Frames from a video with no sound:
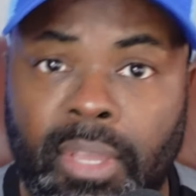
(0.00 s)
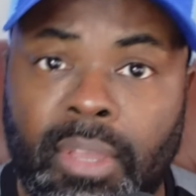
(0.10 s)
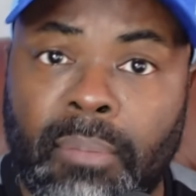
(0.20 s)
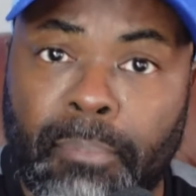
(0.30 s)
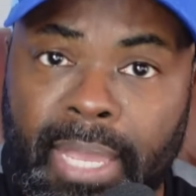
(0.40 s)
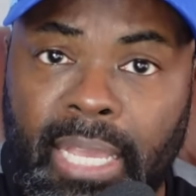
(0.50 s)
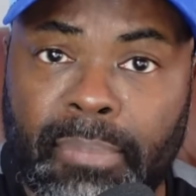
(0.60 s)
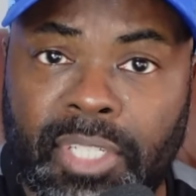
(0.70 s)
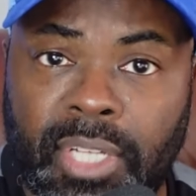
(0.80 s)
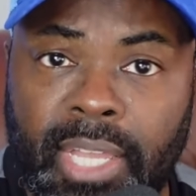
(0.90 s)
make a
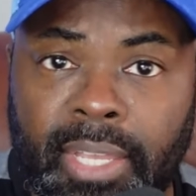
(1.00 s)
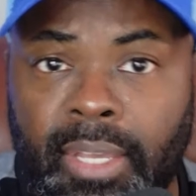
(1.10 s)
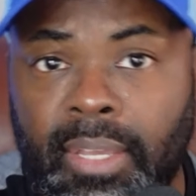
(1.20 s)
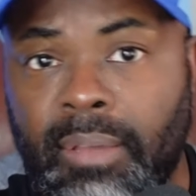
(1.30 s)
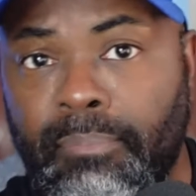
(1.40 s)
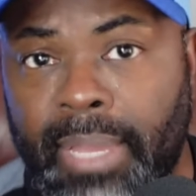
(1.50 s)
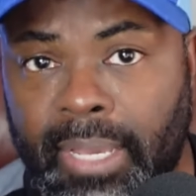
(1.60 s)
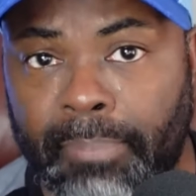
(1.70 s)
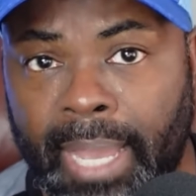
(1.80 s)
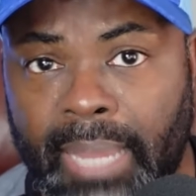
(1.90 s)
mistake, make a
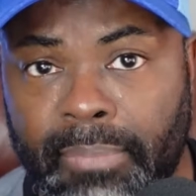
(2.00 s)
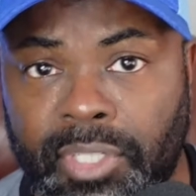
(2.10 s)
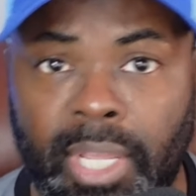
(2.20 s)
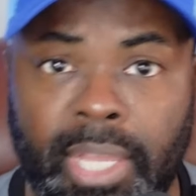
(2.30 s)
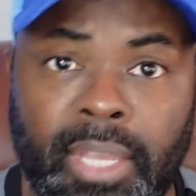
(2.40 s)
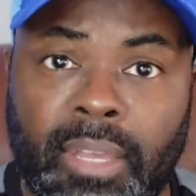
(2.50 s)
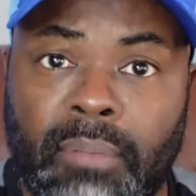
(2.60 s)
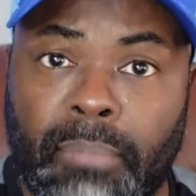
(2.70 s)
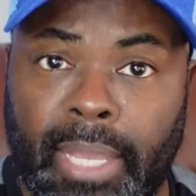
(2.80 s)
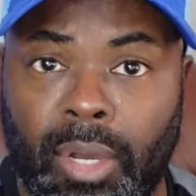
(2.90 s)
bad mistake,
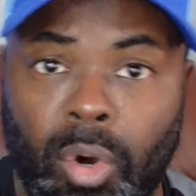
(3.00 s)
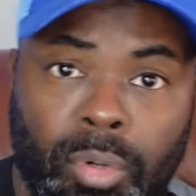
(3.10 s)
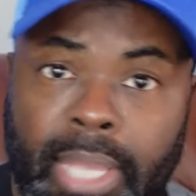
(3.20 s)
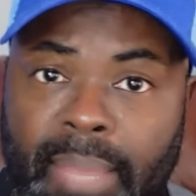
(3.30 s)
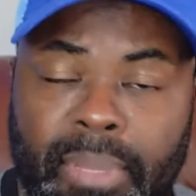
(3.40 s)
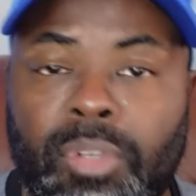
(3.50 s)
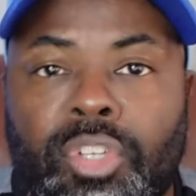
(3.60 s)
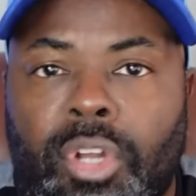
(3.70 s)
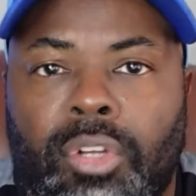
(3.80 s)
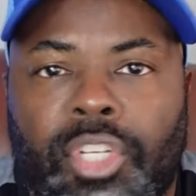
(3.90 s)
make a okay, you
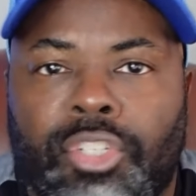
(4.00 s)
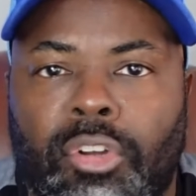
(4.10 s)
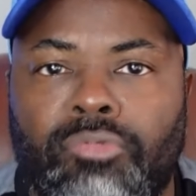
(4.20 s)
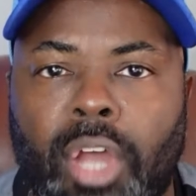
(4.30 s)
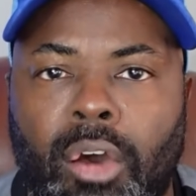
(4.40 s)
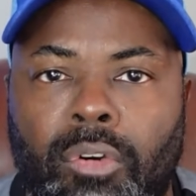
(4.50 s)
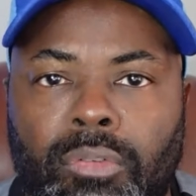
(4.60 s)
don't just don't know.